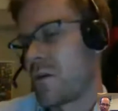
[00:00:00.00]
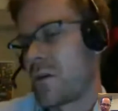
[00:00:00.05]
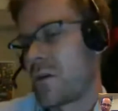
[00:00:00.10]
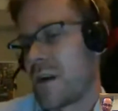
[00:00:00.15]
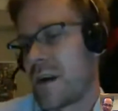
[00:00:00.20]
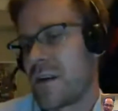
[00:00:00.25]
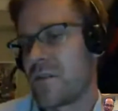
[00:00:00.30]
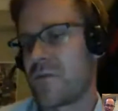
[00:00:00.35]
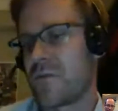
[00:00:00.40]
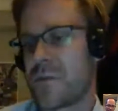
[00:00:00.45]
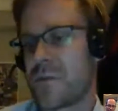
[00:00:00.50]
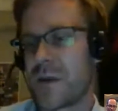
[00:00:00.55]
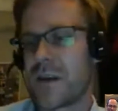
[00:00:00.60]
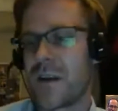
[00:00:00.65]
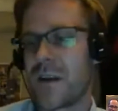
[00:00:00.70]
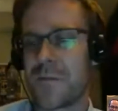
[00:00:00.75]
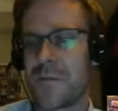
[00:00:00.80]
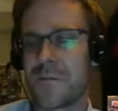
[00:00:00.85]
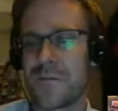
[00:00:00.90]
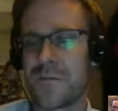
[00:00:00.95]
kind of
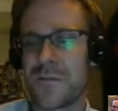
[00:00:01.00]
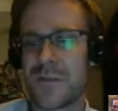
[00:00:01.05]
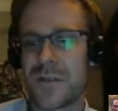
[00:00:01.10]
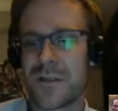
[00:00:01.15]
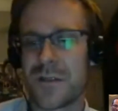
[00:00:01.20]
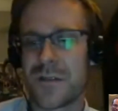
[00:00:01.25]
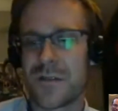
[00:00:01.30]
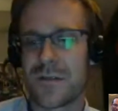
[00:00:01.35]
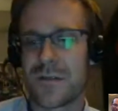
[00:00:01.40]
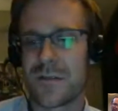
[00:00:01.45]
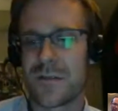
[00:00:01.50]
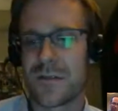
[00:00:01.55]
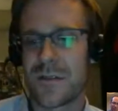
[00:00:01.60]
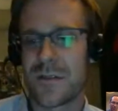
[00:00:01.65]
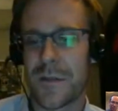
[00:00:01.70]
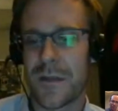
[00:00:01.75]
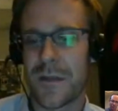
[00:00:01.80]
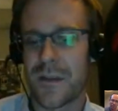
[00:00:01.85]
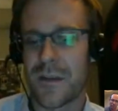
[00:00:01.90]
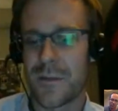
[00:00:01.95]
becomes
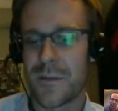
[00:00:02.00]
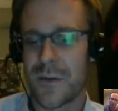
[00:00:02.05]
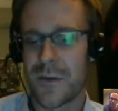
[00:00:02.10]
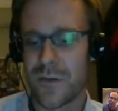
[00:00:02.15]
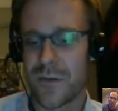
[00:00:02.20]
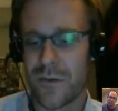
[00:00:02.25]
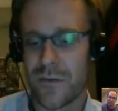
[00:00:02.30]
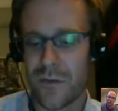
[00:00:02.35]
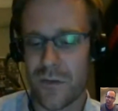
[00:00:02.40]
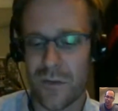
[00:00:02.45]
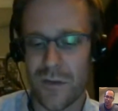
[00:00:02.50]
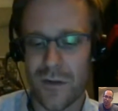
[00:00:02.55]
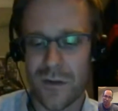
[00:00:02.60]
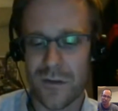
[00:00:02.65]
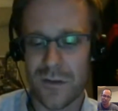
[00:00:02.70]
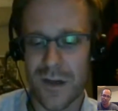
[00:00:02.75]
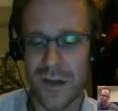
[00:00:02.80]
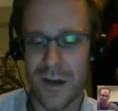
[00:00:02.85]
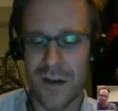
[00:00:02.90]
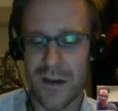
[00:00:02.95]
something that you've been doing for a
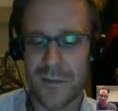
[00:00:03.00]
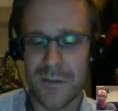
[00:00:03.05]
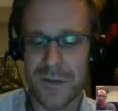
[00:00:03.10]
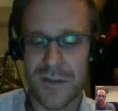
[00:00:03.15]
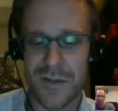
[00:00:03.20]
long time.